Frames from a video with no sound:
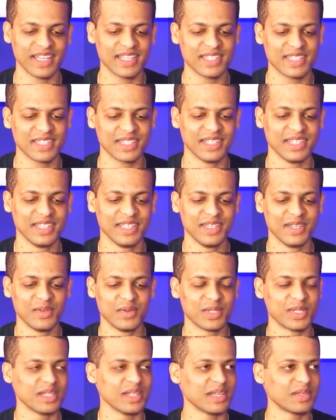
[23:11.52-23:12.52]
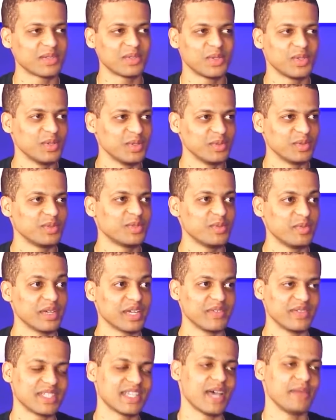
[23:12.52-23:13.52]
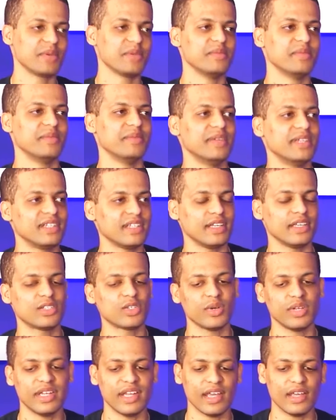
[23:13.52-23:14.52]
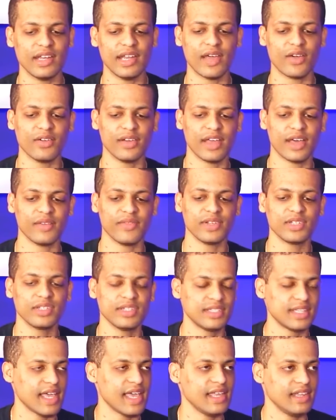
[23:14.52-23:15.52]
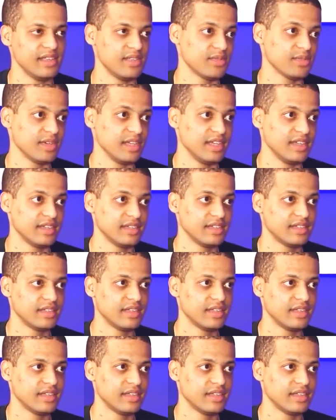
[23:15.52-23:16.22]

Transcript: I guess, it was like too too big of a time commitment. So it, it narrowed down eventually to 83.